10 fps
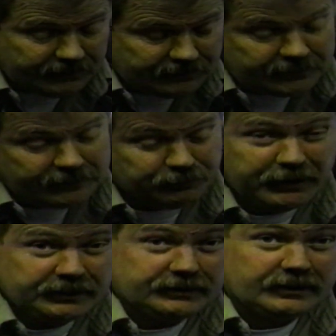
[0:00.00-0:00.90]
And that's
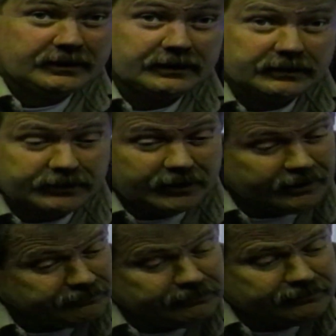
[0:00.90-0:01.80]
based on the
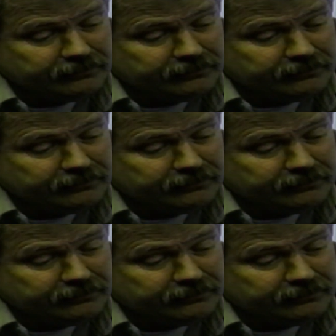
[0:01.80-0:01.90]
same